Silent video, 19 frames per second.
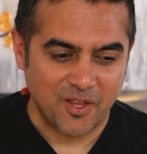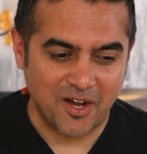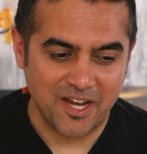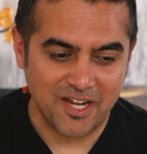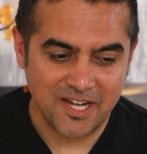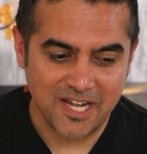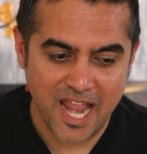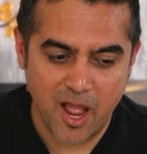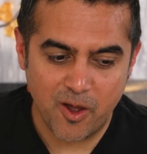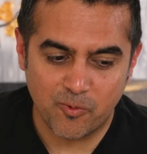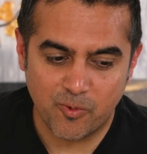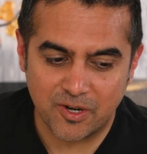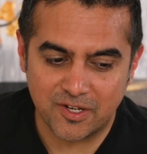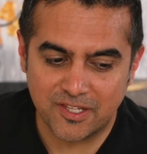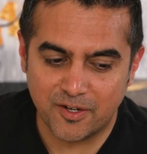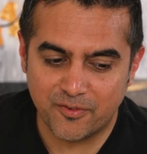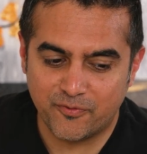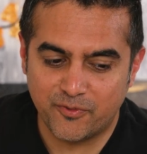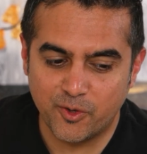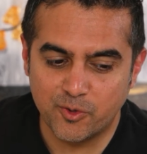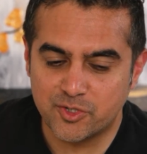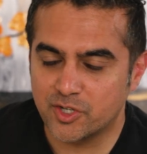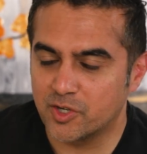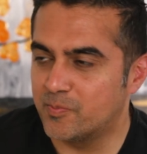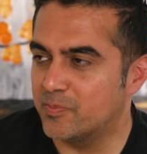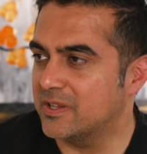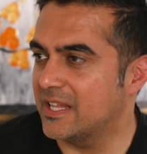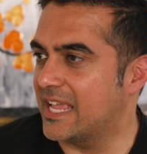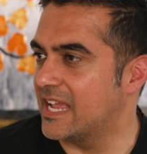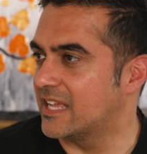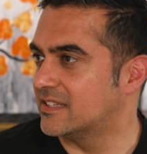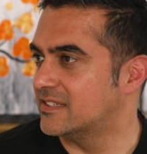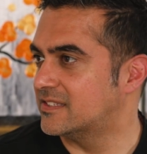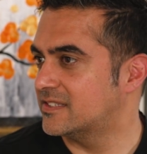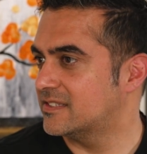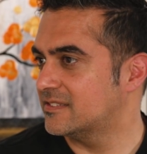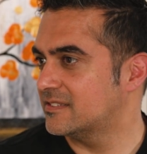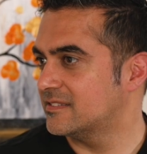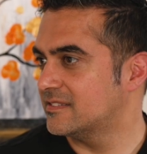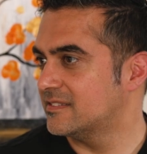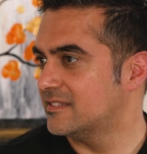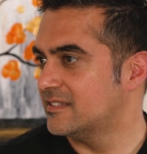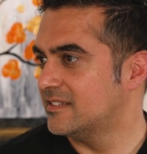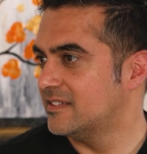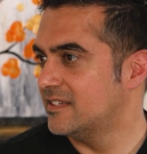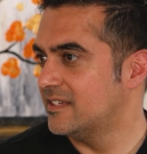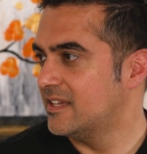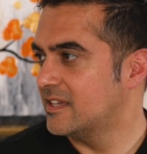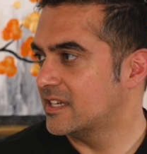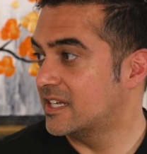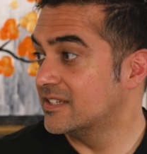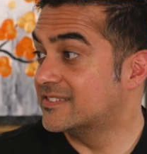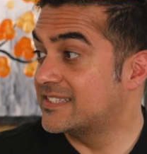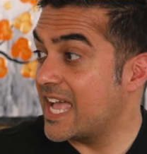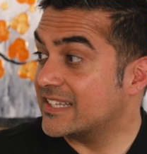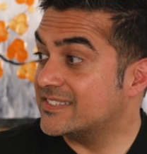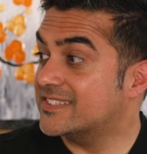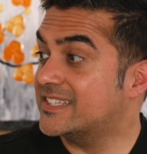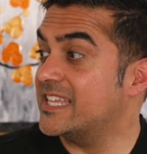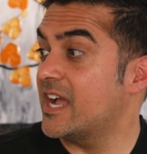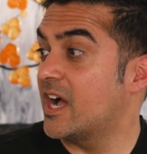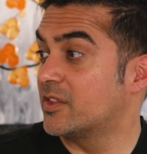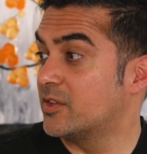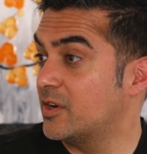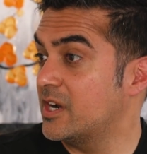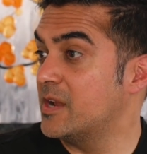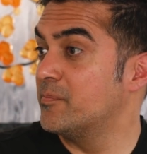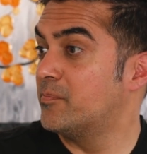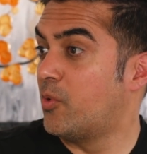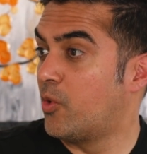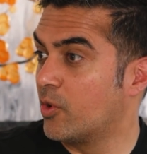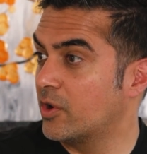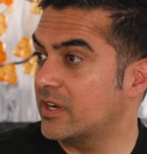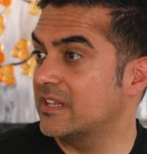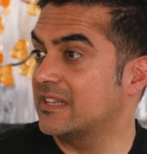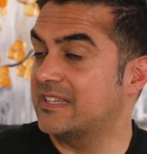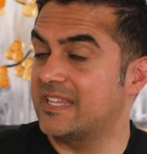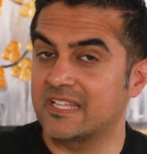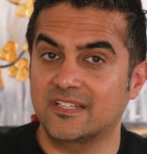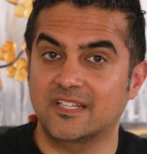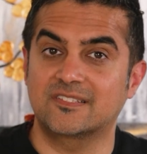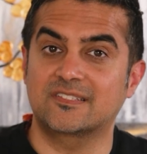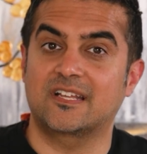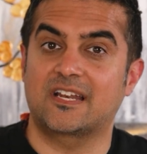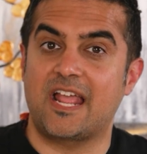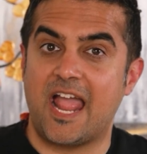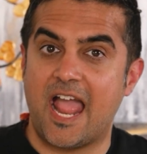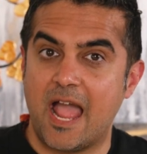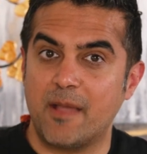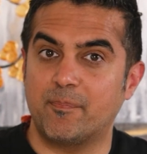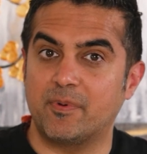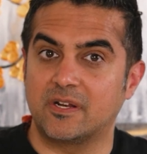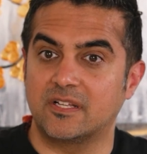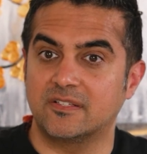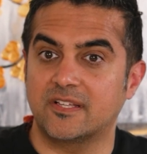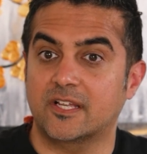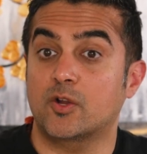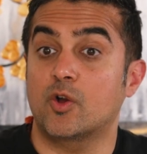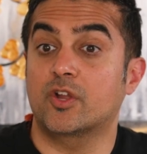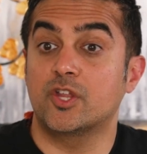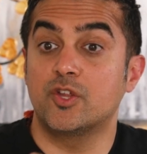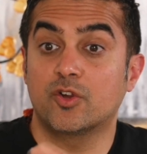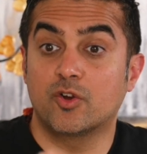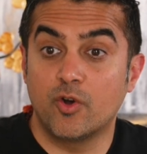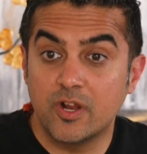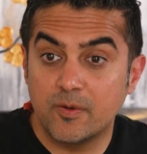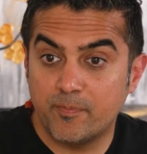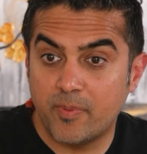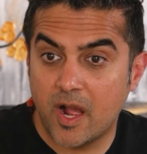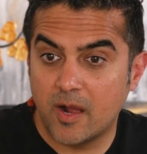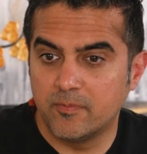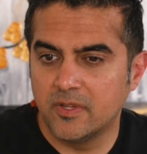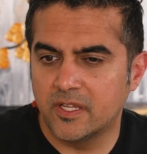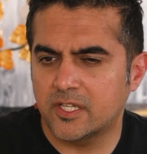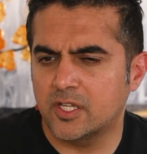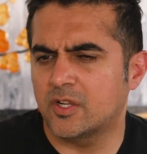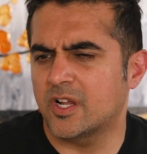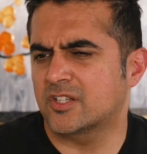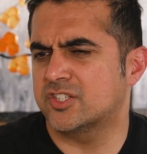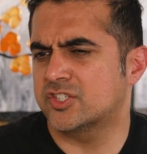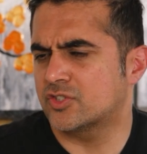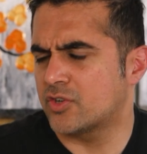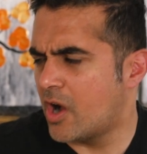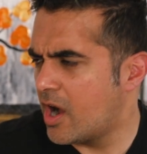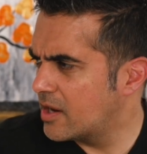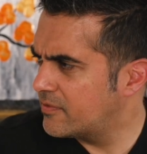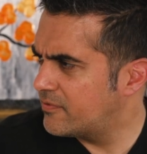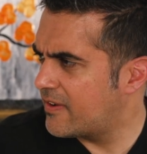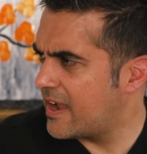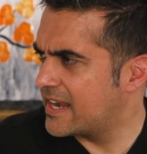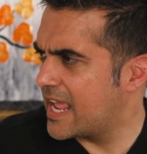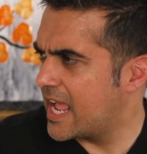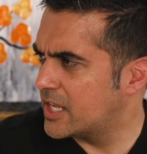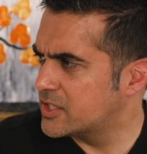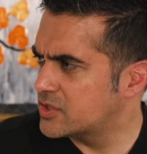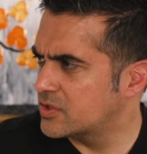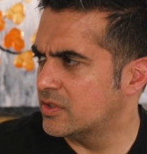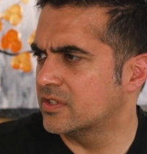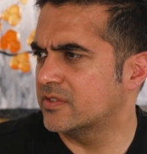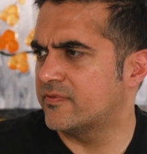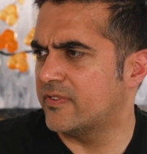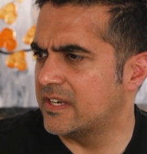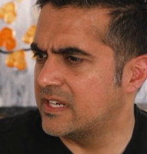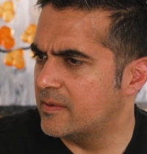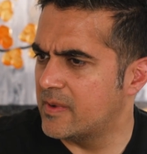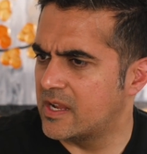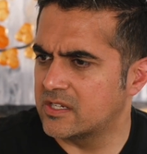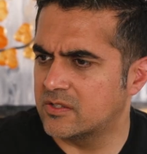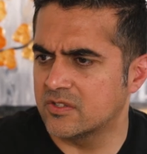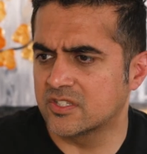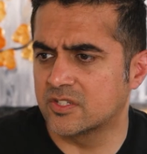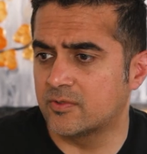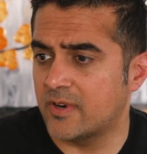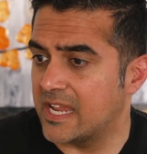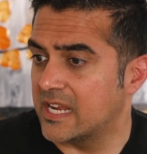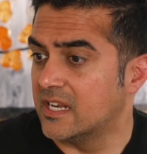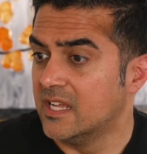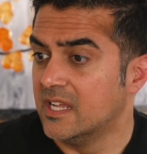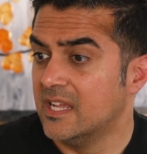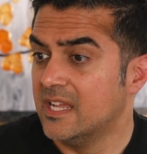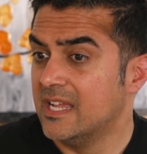All right, now what are their future plans? Because that's the other important thing that's going to happen is like, okay, you're going public, you got strong financials, fundamentals, great.